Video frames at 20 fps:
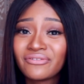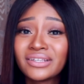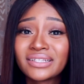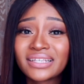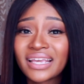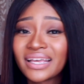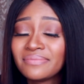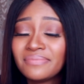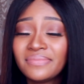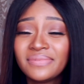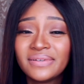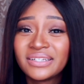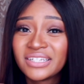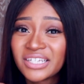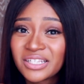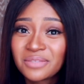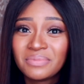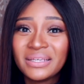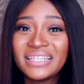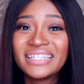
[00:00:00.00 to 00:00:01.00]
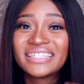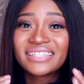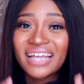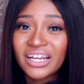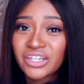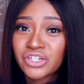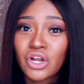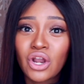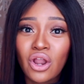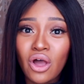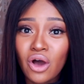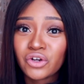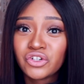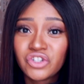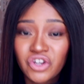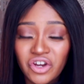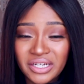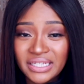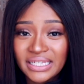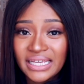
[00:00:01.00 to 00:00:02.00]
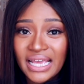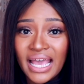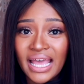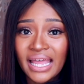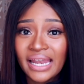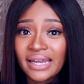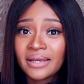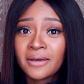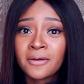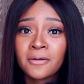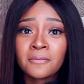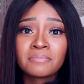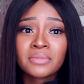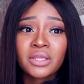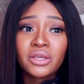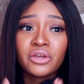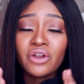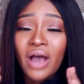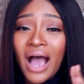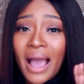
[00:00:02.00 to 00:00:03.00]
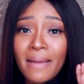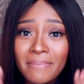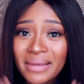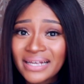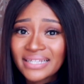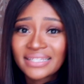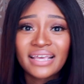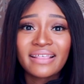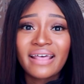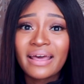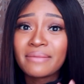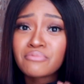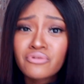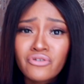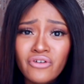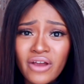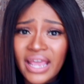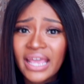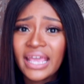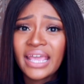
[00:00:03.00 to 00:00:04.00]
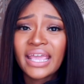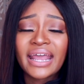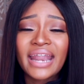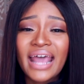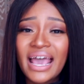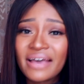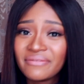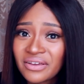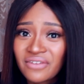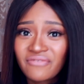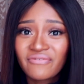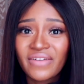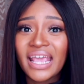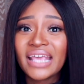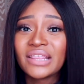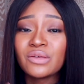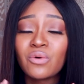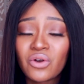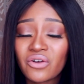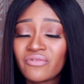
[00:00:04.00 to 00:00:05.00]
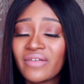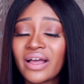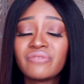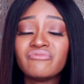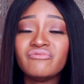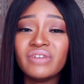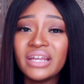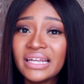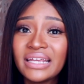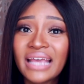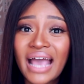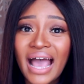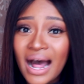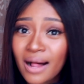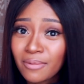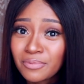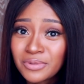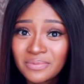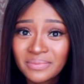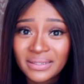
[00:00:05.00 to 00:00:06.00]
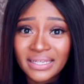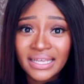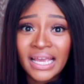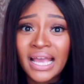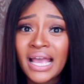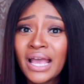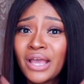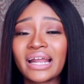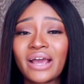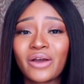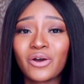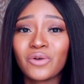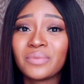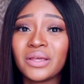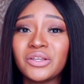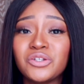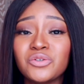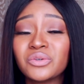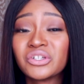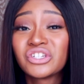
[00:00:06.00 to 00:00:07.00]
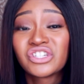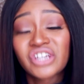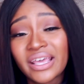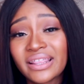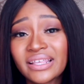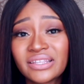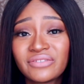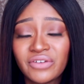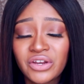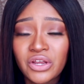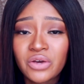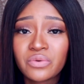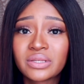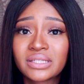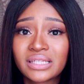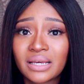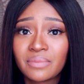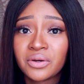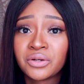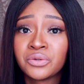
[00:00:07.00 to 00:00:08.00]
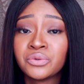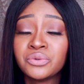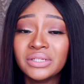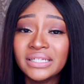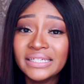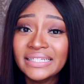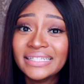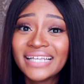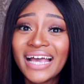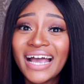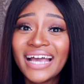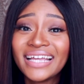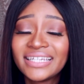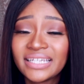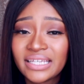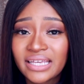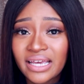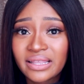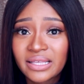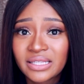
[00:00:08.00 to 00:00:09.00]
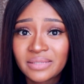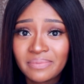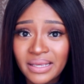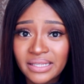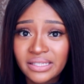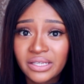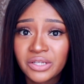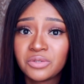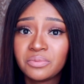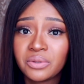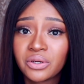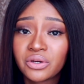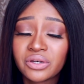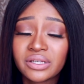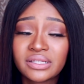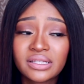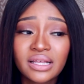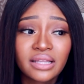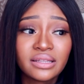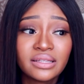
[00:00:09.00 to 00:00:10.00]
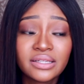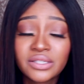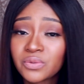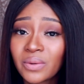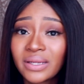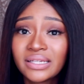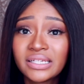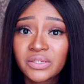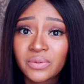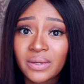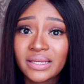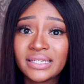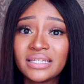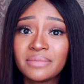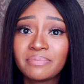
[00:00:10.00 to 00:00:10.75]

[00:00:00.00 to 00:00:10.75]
Can just be such a long journey. And you know, I must say that praying and having faith, all of that really helped me. I hope that you will share this video with someone who needs to hear this message, because this 2020